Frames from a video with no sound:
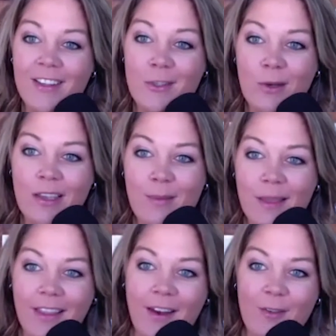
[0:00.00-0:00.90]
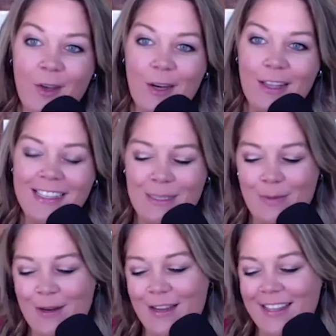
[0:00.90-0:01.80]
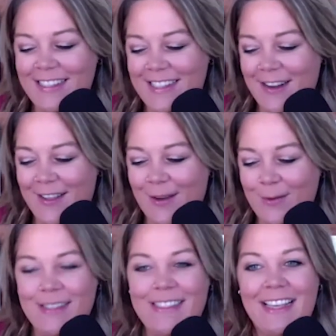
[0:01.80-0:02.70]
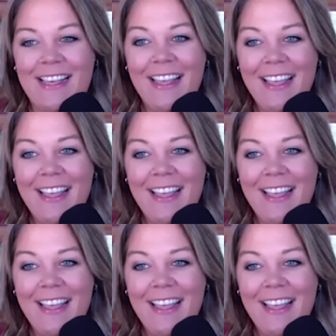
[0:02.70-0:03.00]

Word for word: So it gave me a lot of good experience there. That was uh,